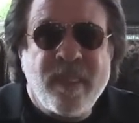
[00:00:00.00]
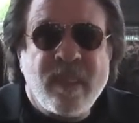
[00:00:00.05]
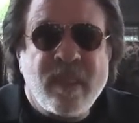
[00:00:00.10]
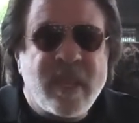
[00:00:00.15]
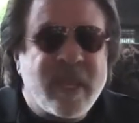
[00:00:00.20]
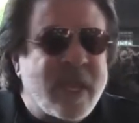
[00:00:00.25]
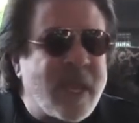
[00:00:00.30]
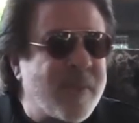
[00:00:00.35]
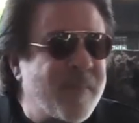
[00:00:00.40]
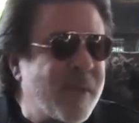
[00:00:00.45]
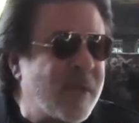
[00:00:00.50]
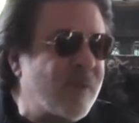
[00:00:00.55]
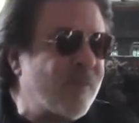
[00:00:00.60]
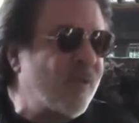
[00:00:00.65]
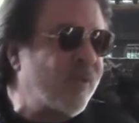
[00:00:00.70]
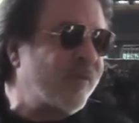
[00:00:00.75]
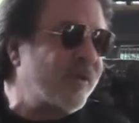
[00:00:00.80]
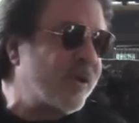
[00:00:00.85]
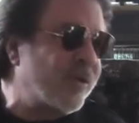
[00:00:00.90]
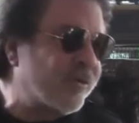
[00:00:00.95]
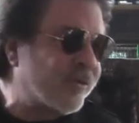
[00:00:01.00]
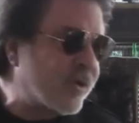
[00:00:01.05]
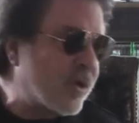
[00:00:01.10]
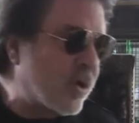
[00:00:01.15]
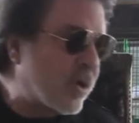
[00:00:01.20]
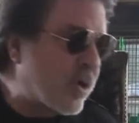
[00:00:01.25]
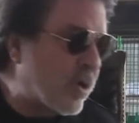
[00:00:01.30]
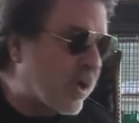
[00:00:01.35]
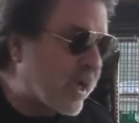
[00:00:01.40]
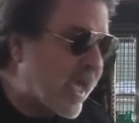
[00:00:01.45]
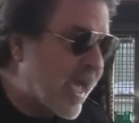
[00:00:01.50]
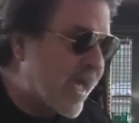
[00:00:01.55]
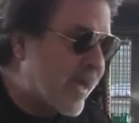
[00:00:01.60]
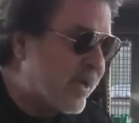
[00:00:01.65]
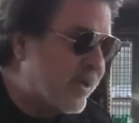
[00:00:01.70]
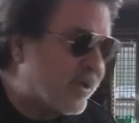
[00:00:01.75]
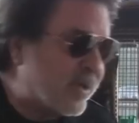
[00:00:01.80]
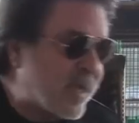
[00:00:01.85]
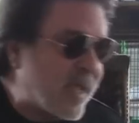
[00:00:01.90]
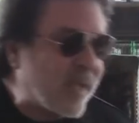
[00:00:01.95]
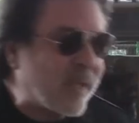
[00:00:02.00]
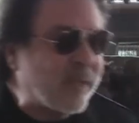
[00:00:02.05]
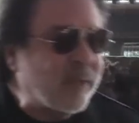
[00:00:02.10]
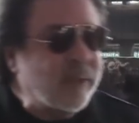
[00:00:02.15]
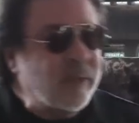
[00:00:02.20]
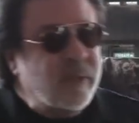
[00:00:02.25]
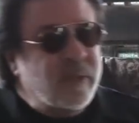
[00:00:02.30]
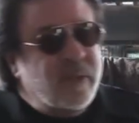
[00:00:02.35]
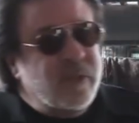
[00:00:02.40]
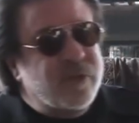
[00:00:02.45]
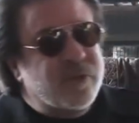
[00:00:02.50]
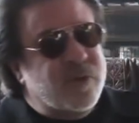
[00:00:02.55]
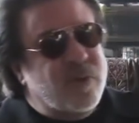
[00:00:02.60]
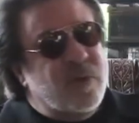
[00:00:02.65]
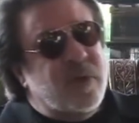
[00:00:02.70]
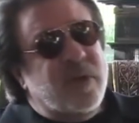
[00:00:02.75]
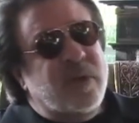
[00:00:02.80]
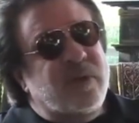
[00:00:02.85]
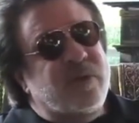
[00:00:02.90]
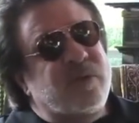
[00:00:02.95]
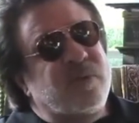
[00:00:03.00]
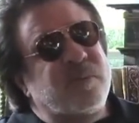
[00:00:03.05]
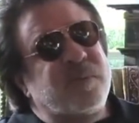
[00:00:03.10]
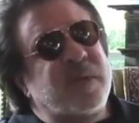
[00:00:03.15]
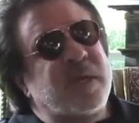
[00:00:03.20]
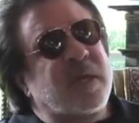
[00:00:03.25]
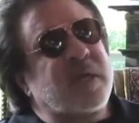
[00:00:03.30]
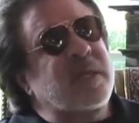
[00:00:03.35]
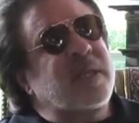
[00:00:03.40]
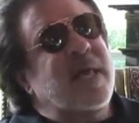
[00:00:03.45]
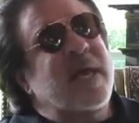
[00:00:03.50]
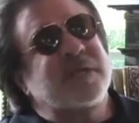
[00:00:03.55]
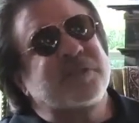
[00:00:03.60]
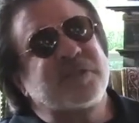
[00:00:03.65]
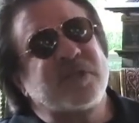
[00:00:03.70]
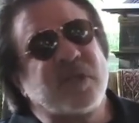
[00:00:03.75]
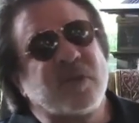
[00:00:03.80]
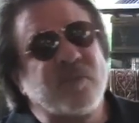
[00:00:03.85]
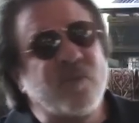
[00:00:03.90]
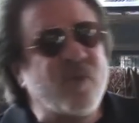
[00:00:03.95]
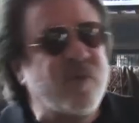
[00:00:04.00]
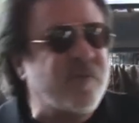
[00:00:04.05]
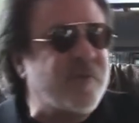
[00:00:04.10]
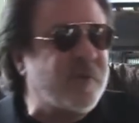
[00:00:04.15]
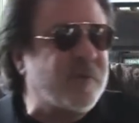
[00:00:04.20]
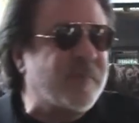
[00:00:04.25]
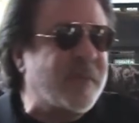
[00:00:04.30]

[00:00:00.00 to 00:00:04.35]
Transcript: like I made a movie years ago called Caddyshack, turned into be a classic movie.